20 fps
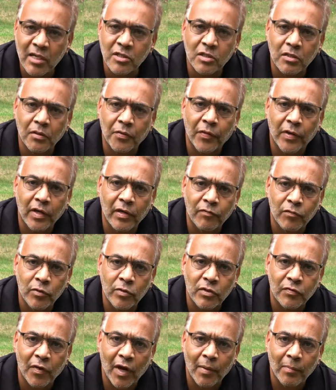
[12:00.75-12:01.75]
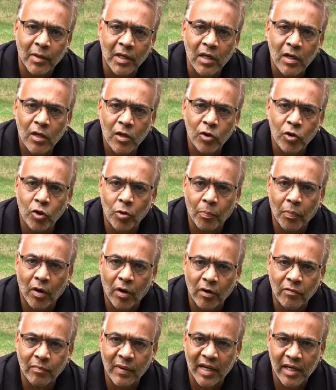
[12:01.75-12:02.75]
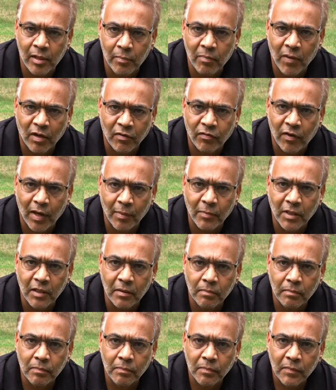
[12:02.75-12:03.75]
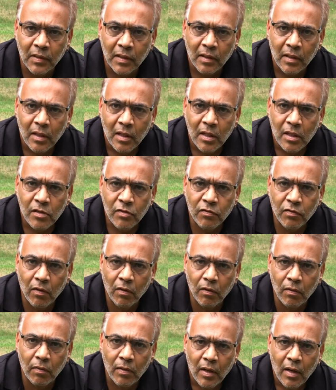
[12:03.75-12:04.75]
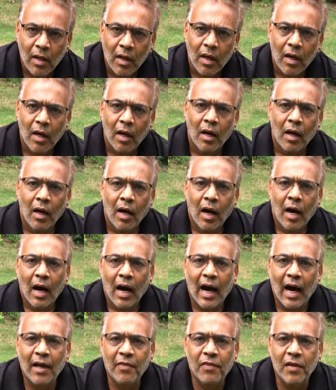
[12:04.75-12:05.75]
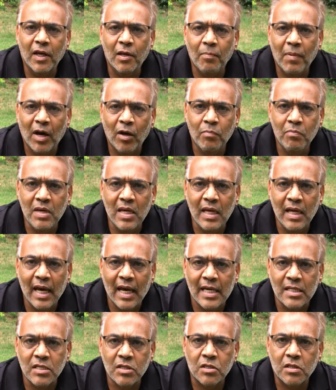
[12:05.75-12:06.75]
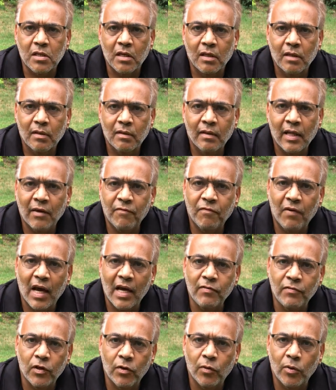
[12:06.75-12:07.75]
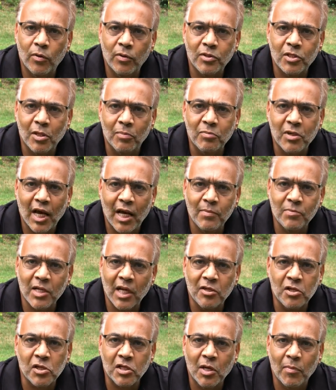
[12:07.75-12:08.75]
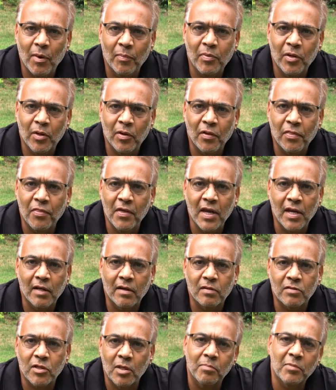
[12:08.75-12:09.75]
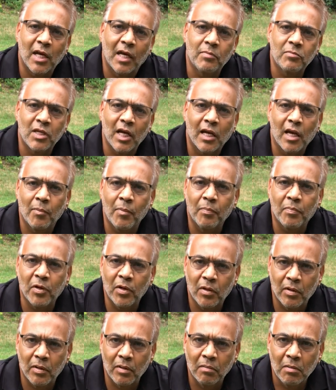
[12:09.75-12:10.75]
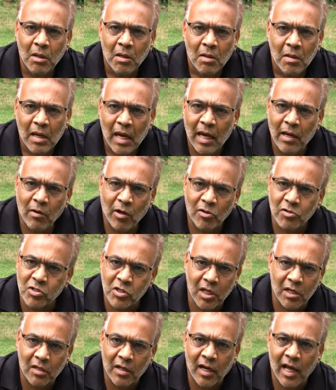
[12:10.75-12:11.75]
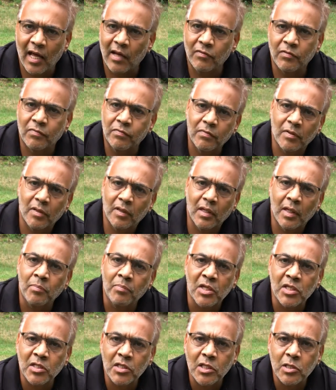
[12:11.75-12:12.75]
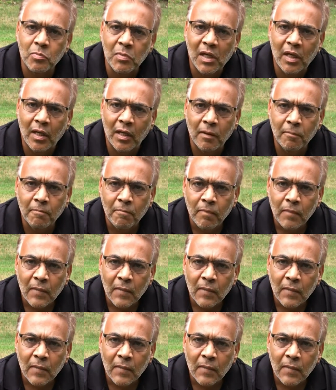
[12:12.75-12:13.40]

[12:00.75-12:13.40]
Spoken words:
still think of you as family. You're part of my Nipmuc family. So I think about me as that 5-year-old. Sometimes I just come up here to think. Sometimes I come up here and I'll sit and have a business meeting